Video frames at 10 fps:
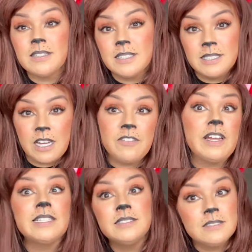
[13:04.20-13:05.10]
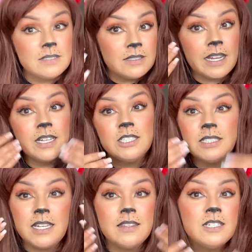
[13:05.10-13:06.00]
out the stuff like like I
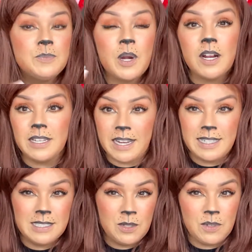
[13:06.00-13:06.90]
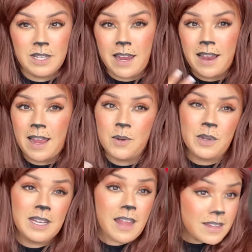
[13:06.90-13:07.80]
just said, this part, like I didn't really, I
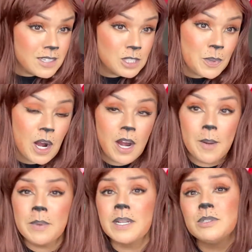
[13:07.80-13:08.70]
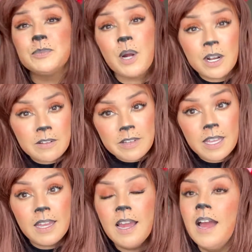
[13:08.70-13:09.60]
don't really like this part, but it was part of
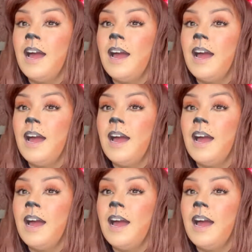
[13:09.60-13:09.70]
it.